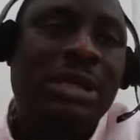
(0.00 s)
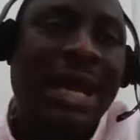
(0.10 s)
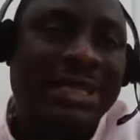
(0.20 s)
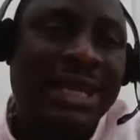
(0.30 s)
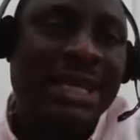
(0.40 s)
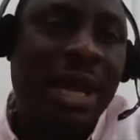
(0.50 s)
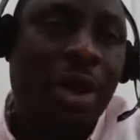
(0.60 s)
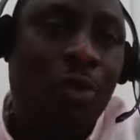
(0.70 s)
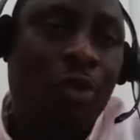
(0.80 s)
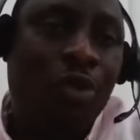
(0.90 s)
the agenda
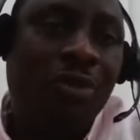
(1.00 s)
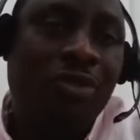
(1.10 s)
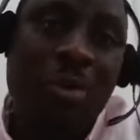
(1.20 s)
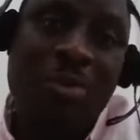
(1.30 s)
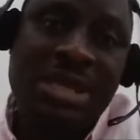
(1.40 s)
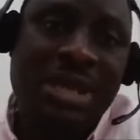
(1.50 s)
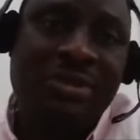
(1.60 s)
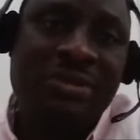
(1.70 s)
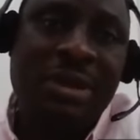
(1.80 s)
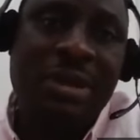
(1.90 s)
and role of company
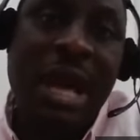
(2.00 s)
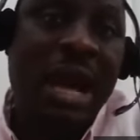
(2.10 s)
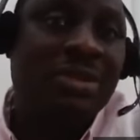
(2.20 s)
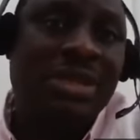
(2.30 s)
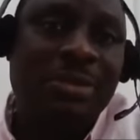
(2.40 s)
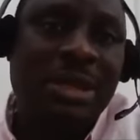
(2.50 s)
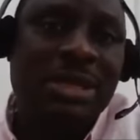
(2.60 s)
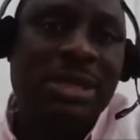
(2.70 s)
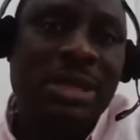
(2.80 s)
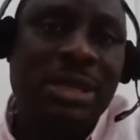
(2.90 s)
secretary,
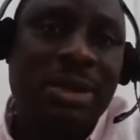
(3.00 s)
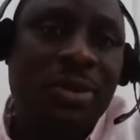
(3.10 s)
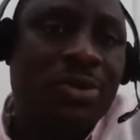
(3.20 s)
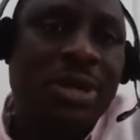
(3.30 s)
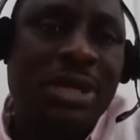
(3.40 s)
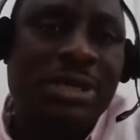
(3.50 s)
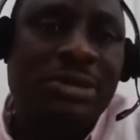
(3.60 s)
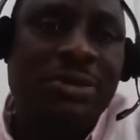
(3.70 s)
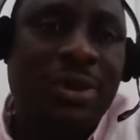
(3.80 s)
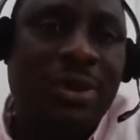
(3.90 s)
accountability,
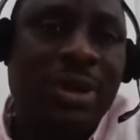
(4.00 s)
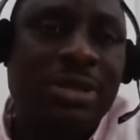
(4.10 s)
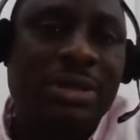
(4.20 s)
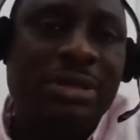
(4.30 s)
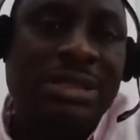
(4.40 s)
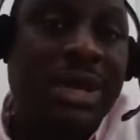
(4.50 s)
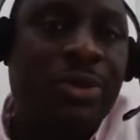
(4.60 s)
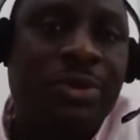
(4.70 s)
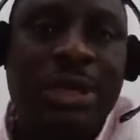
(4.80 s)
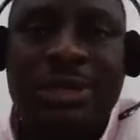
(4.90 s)
owners, regulators,
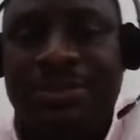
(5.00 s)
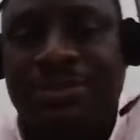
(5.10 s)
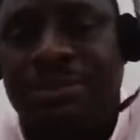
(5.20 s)
stakeholders.